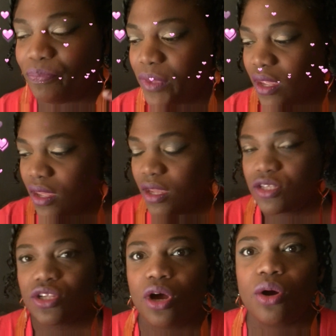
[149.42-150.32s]
Watch out, Raz.
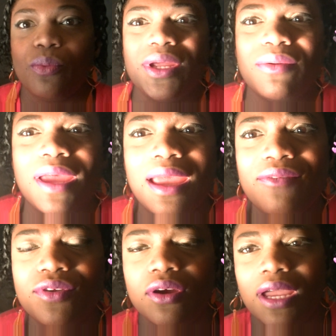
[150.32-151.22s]
So we don't have,
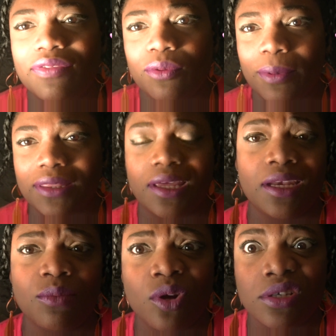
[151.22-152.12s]
you know, have to worry about that
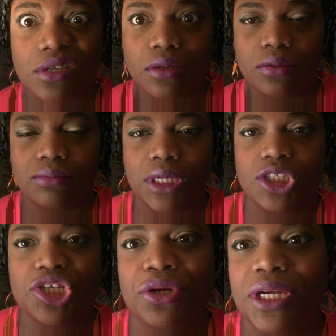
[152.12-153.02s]
anymore. So I'm not
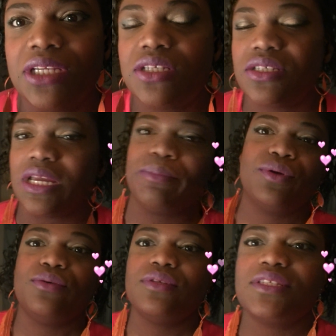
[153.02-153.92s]
sharing
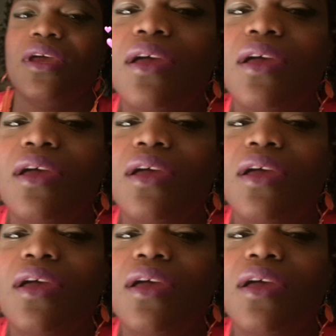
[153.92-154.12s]
shampoos